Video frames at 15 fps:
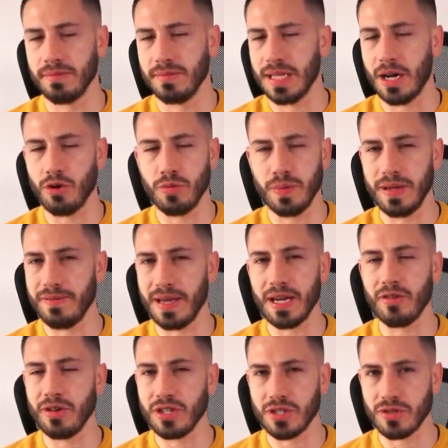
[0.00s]
That would be
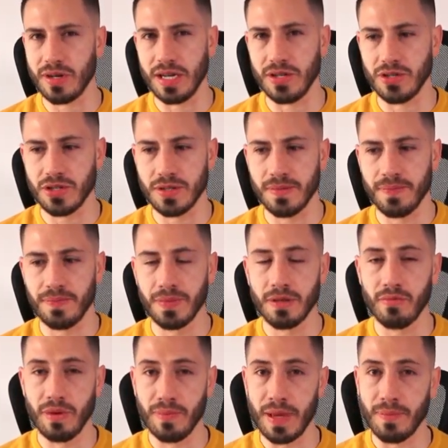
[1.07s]
very strange.
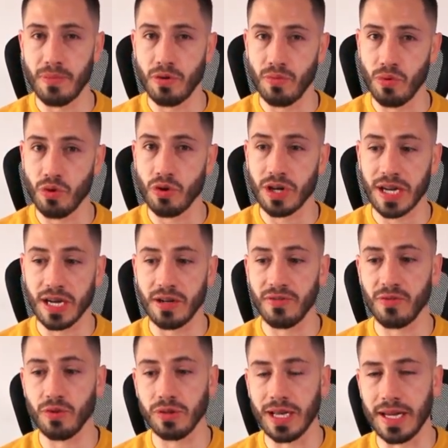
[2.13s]
Remember, more
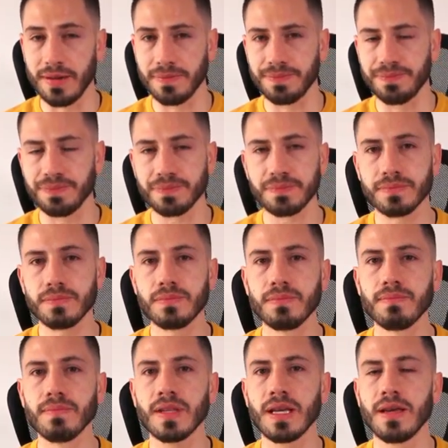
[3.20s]
careful than.
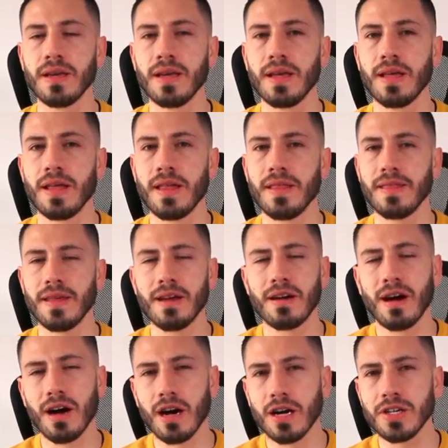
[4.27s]
There
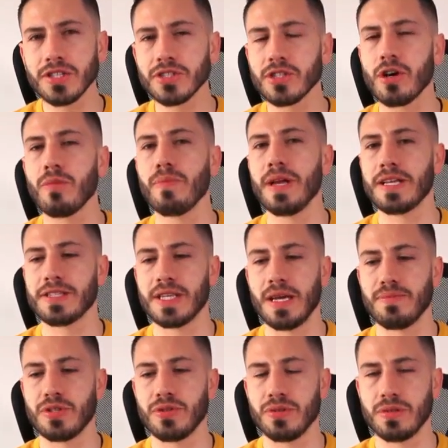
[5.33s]
are some
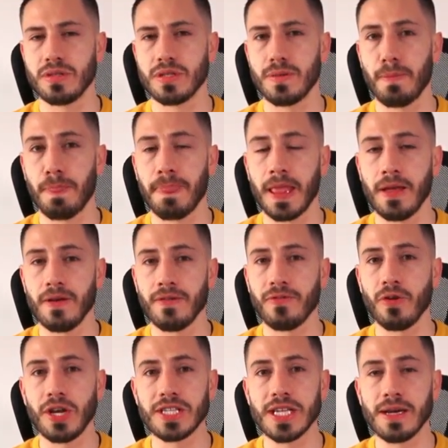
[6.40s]
exceptions.
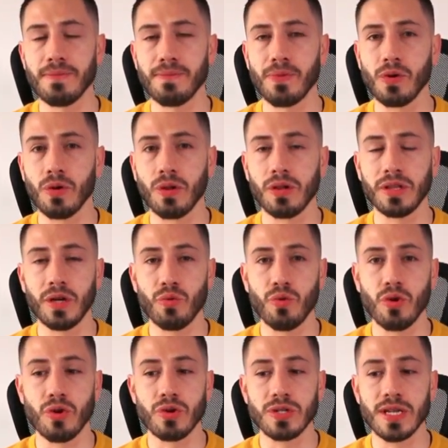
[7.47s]
For example, the
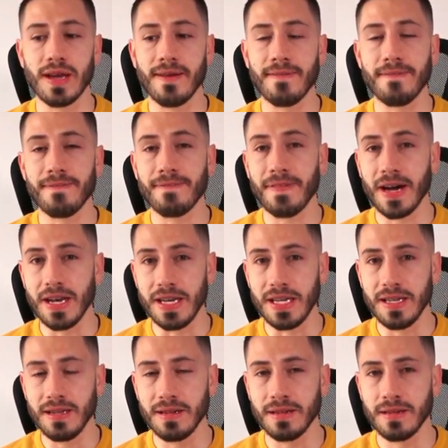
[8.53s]
word
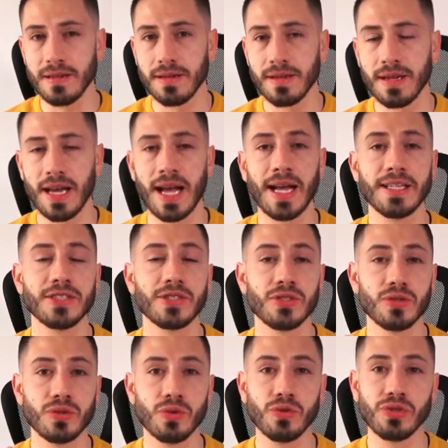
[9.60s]
funny
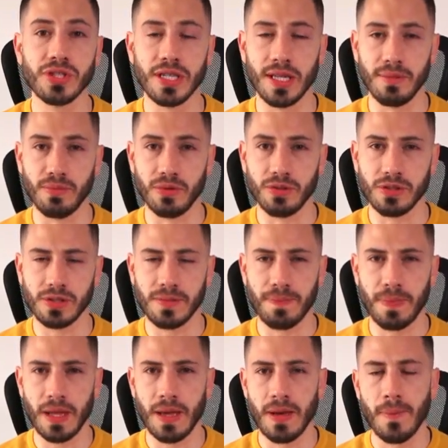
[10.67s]
has 2 syllables.
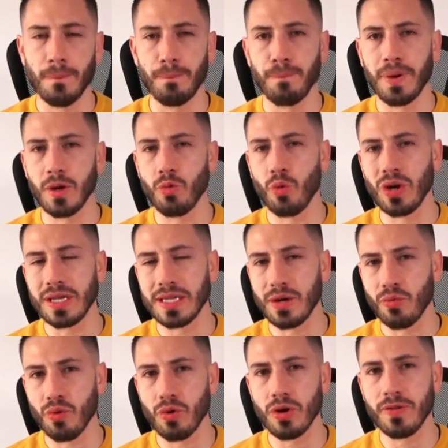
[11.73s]
But when the
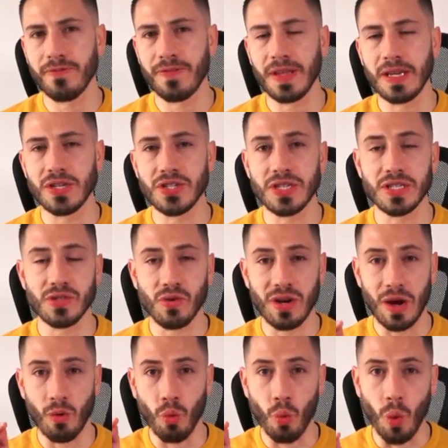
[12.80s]
word finishes on
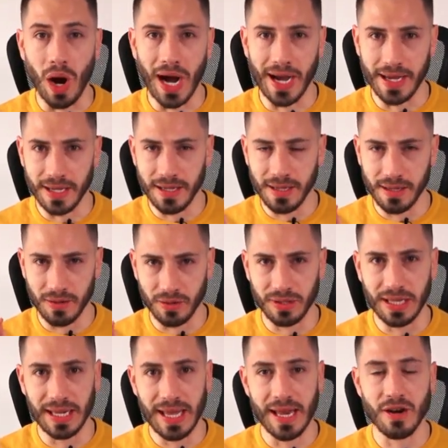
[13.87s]
a Y, on
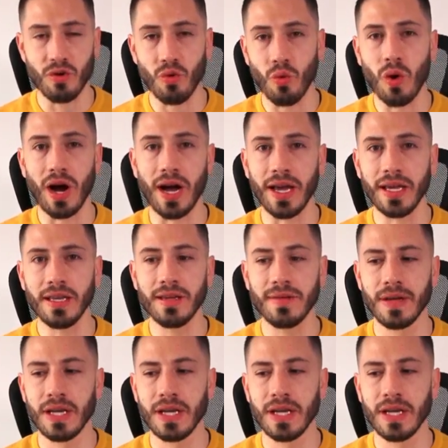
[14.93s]
the letter Y,